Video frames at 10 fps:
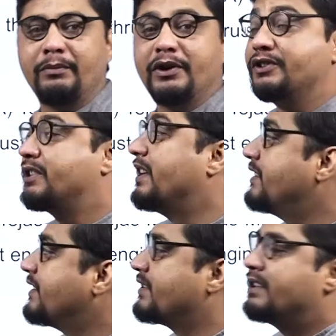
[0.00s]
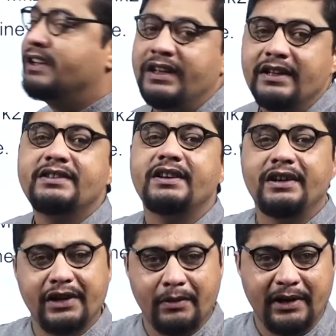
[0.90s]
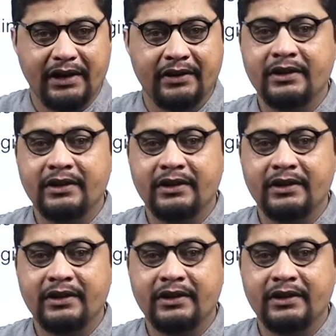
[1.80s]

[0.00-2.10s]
because Tejas is India made.